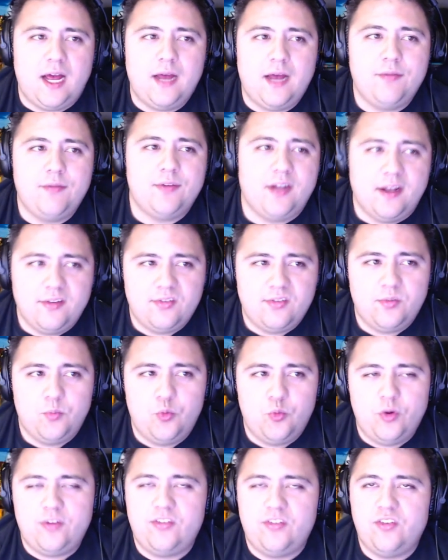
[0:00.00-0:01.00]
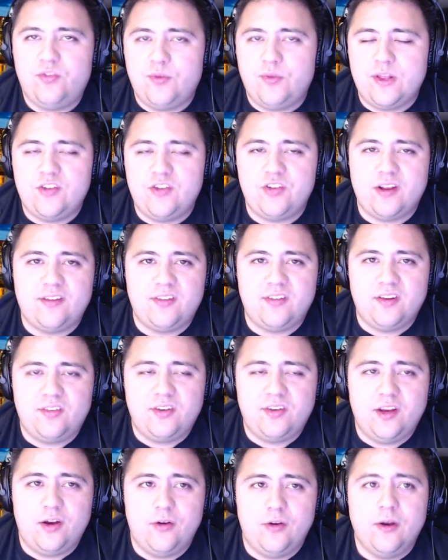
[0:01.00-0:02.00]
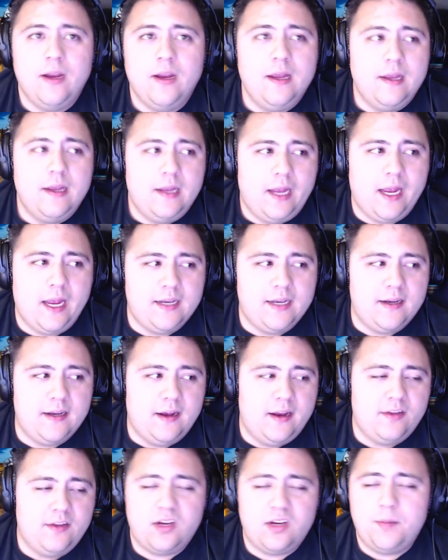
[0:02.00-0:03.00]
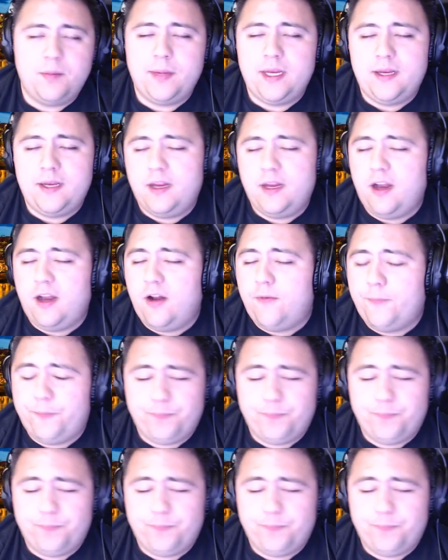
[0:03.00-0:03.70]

I've got some wishes for the Jets this year, and it's going to be, you know,